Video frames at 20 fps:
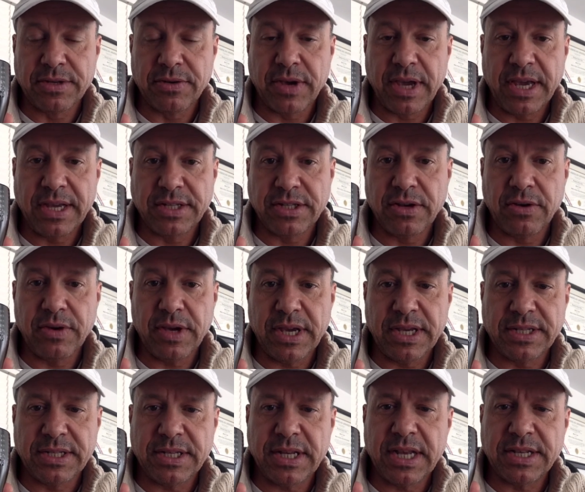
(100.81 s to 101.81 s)
Okay, so
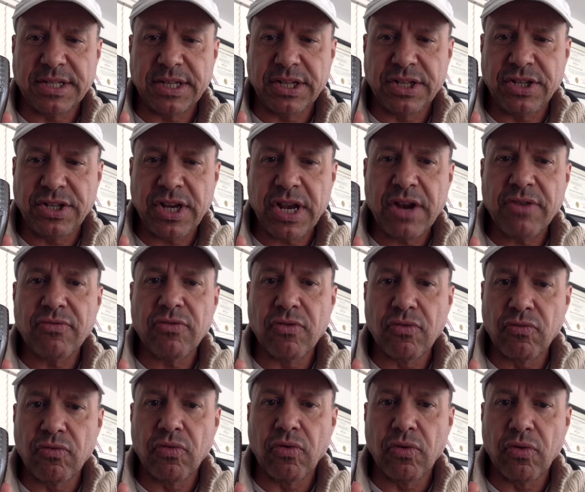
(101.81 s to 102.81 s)
it's as a general
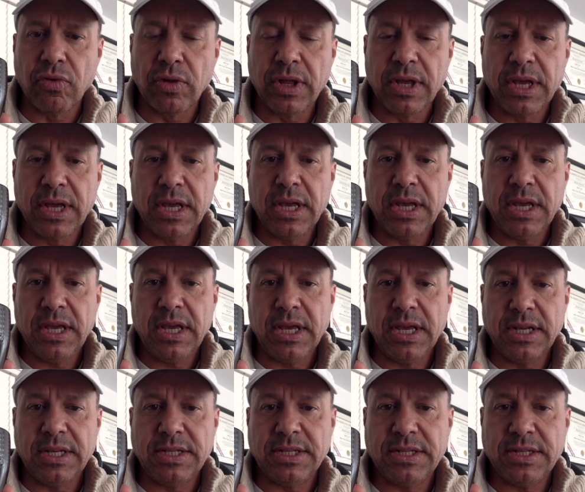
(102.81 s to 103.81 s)
rule,
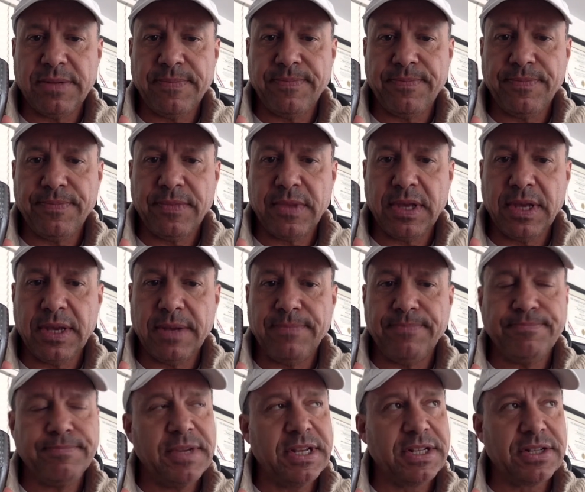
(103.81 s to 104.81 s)
it's
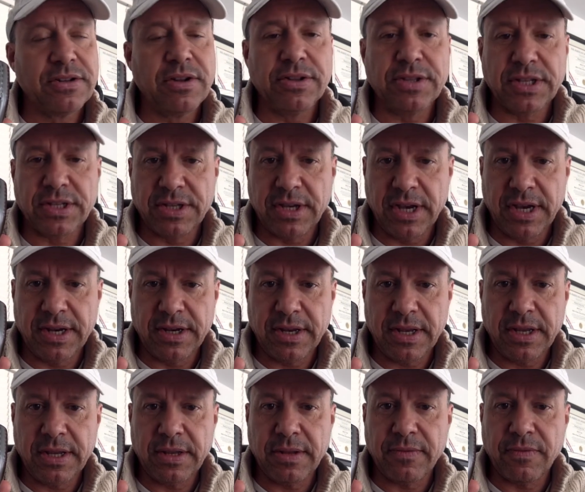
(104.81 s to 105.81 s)
it's not designed
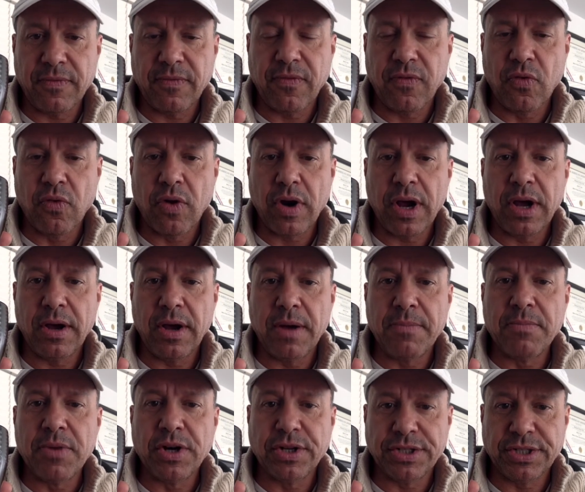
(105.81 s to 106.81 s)
eh, for uh,
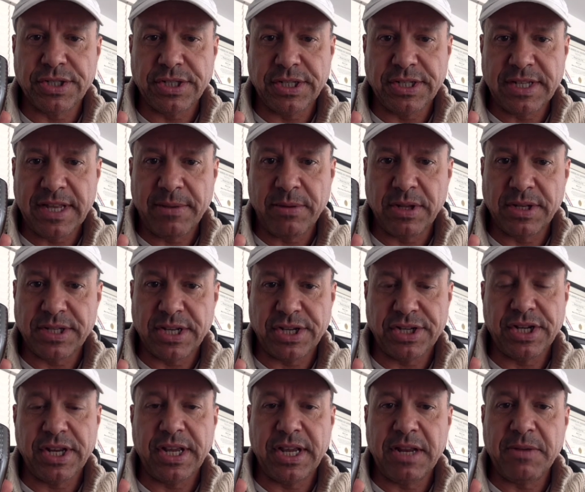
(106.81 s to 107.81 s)
emergency
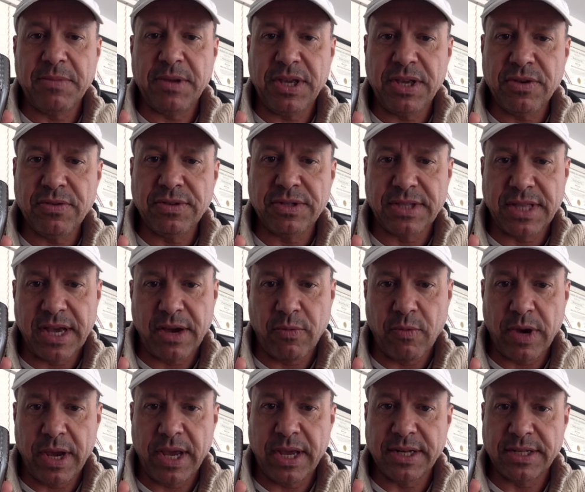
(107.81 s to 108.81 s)
stabilization. It can be used that
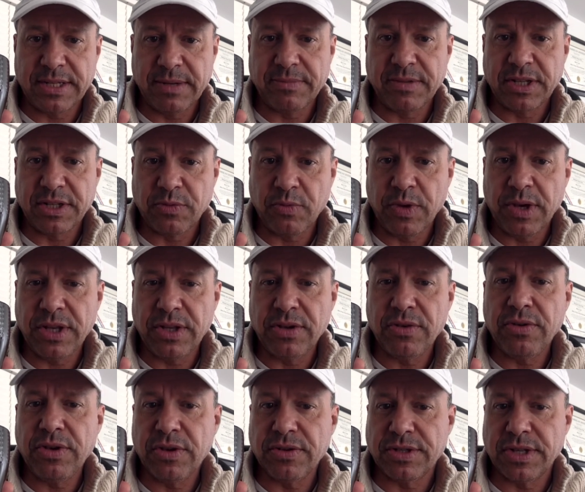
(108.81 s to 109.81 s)
way, and sometimes we do
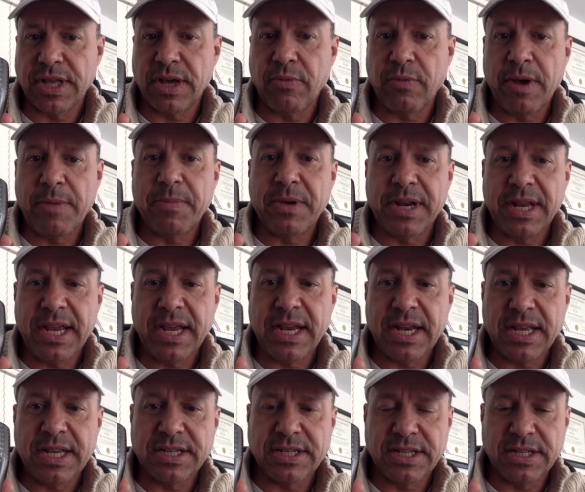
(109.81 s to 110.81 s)
use it that way, but it
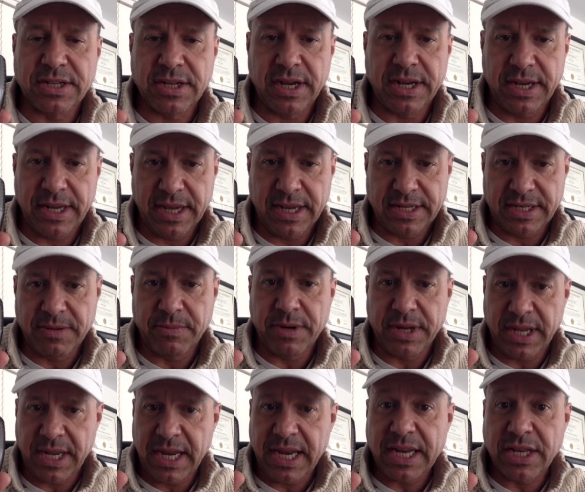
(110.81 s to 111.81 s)
is designed to get
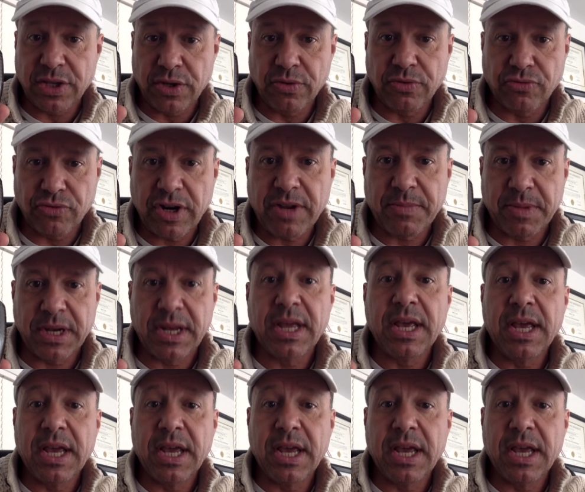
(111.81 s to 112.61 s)
somebody into treatment.